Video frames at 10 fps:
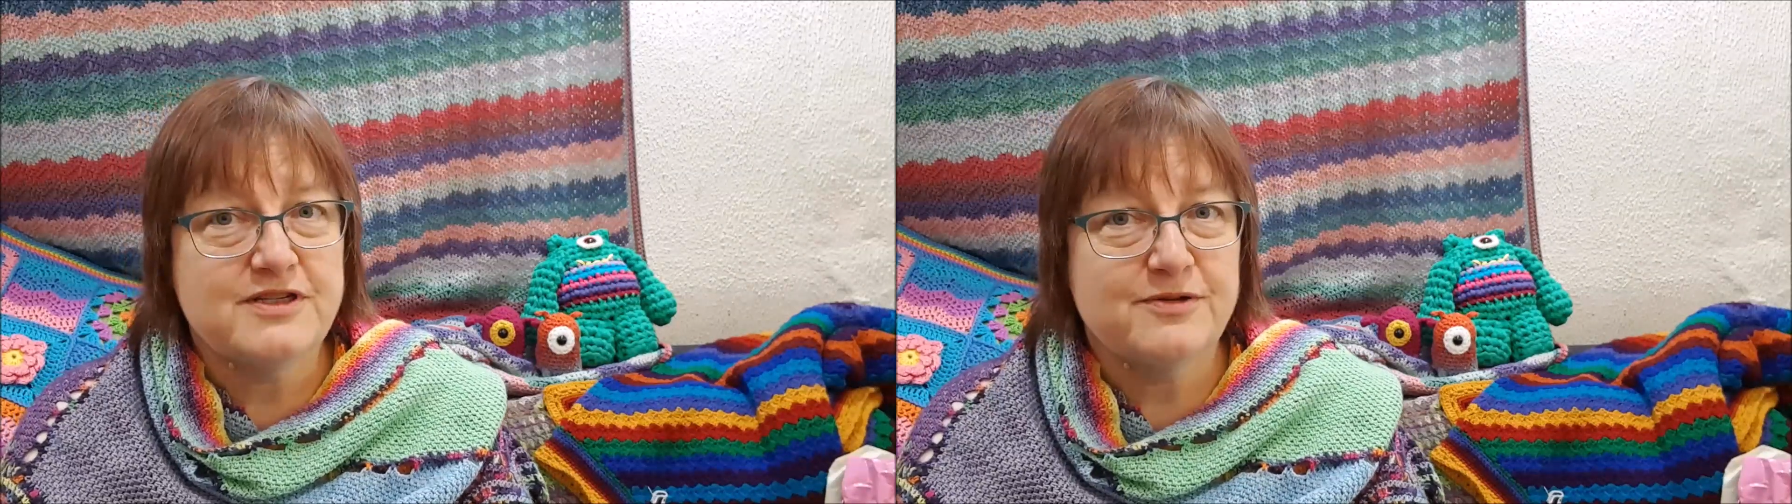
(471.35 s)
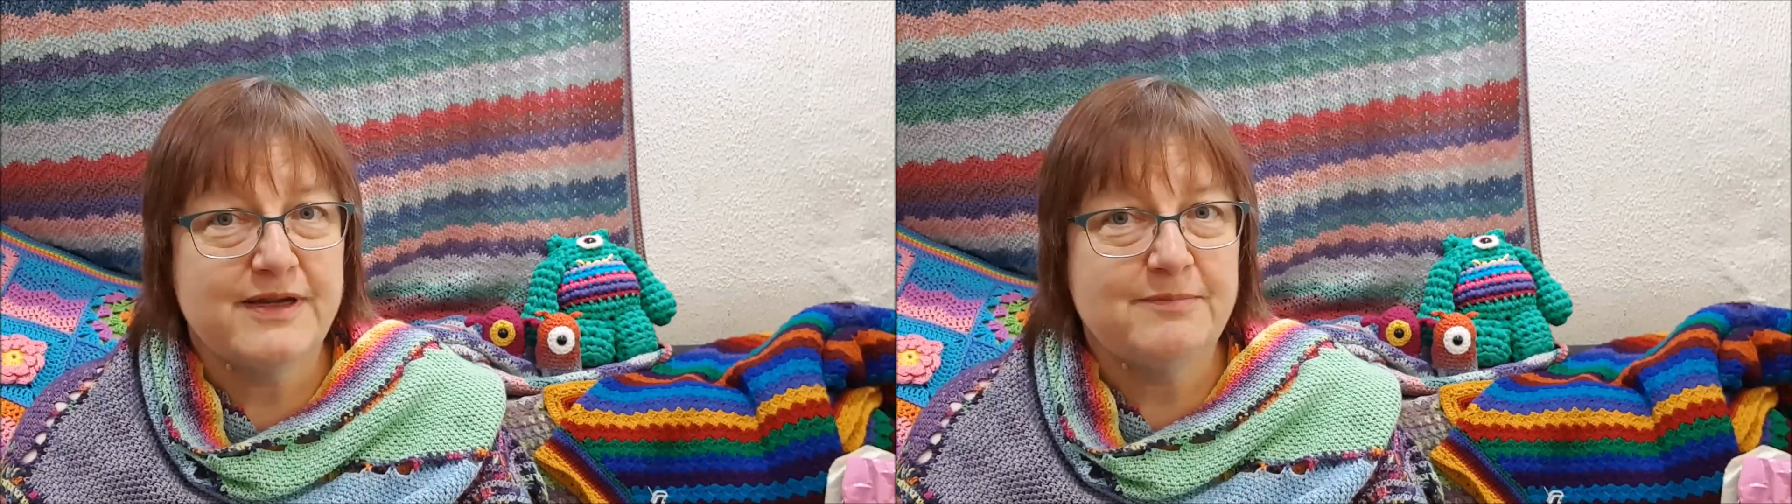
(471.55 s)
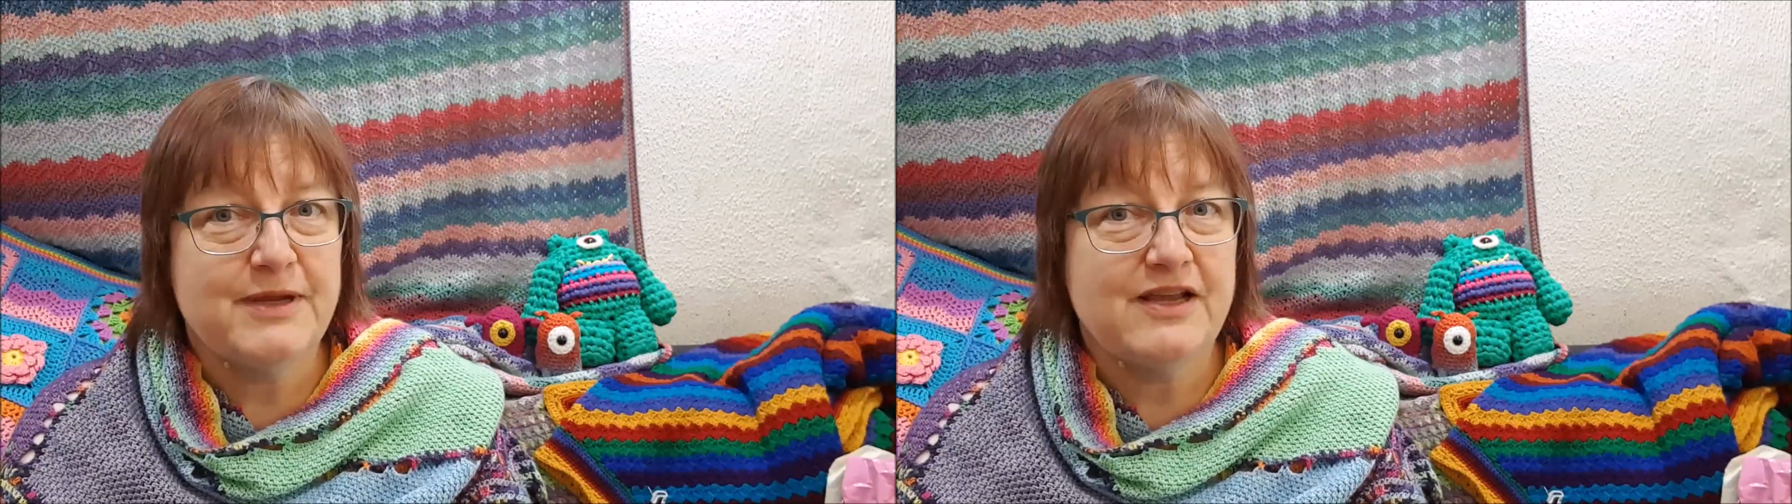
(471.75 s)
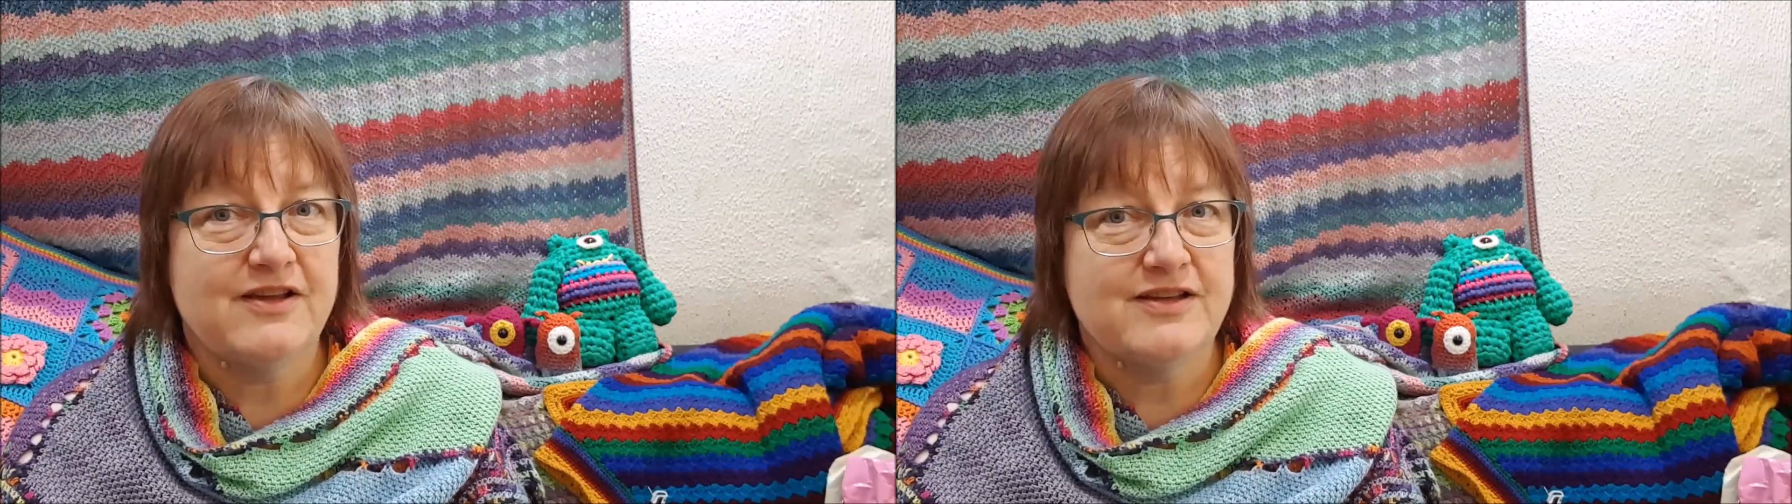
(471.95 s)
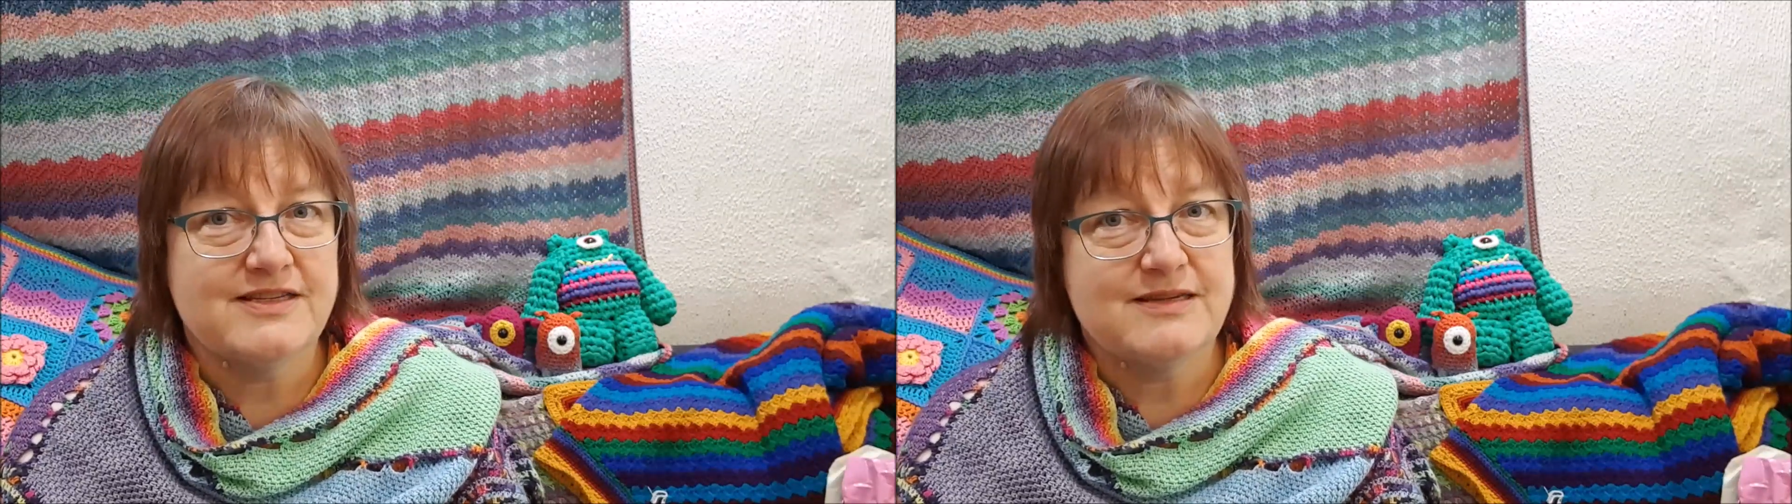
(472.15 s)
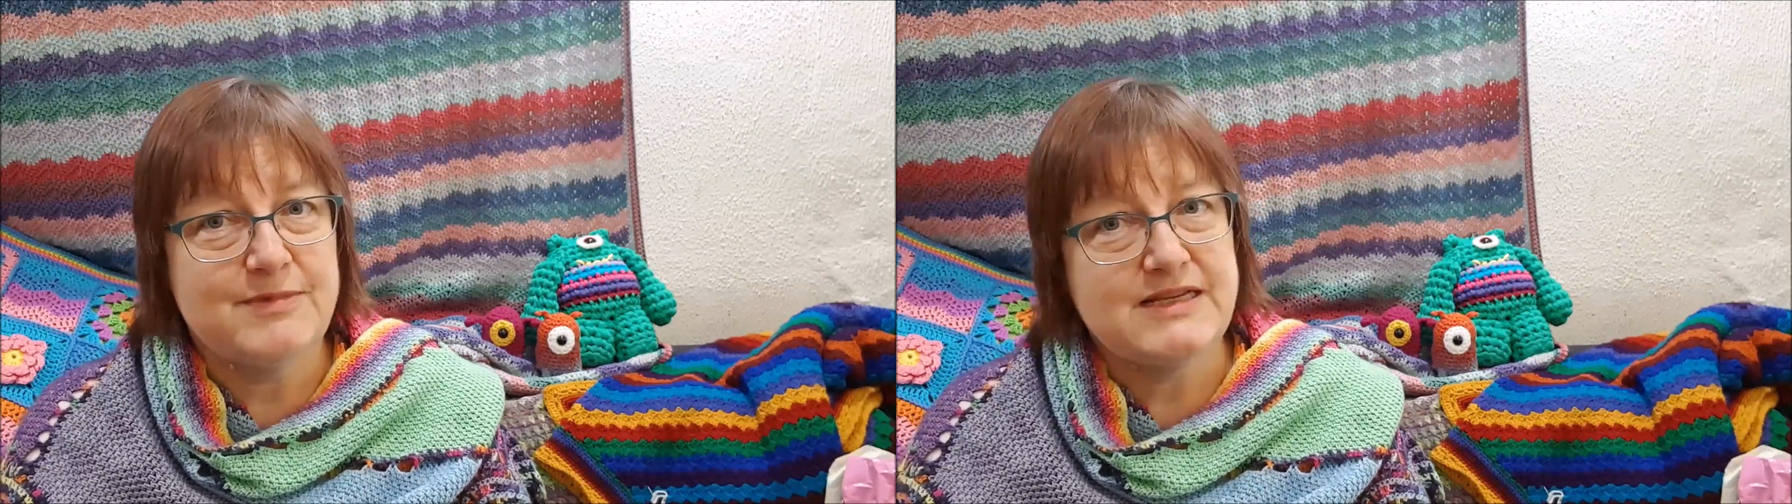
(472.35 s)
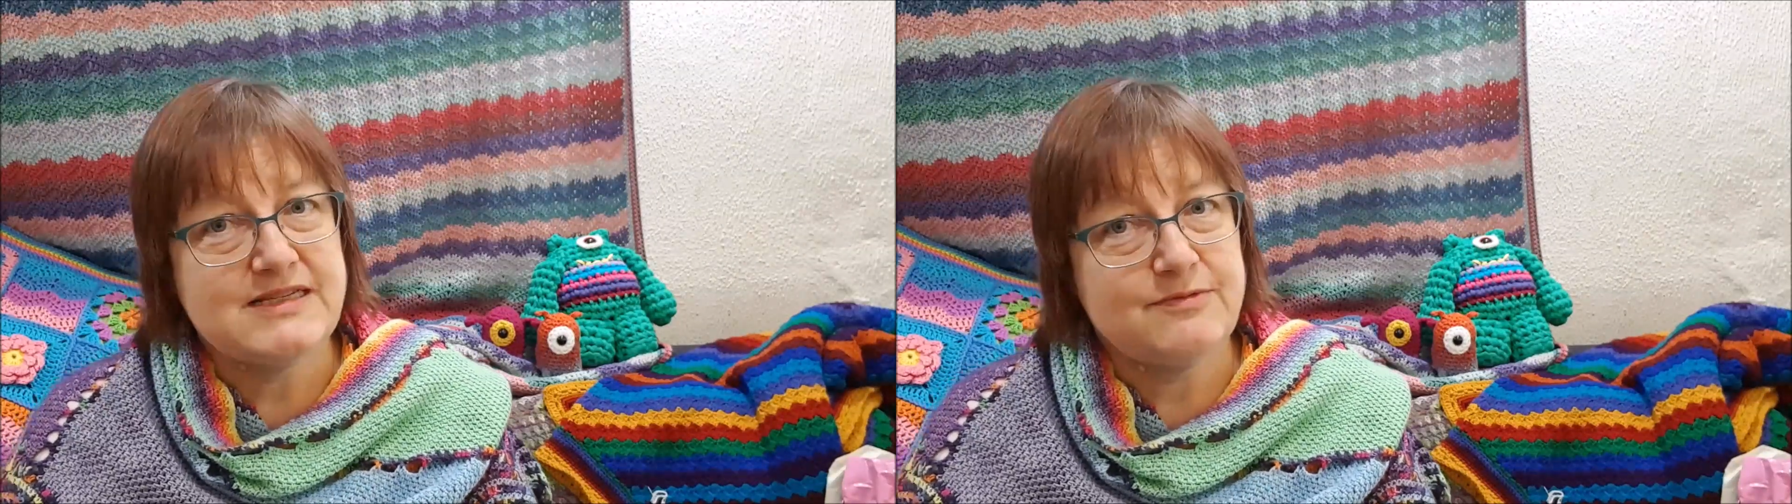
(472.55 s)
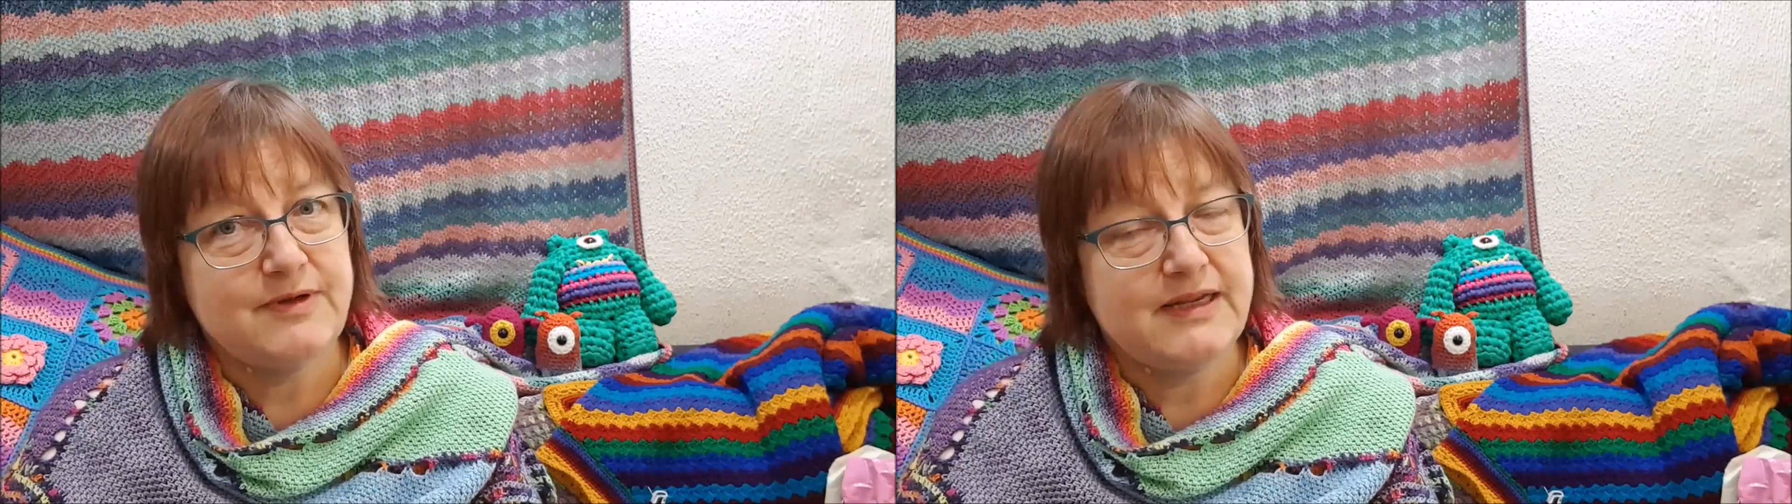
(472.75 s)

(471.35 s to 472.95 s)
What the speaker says: to it because it means that I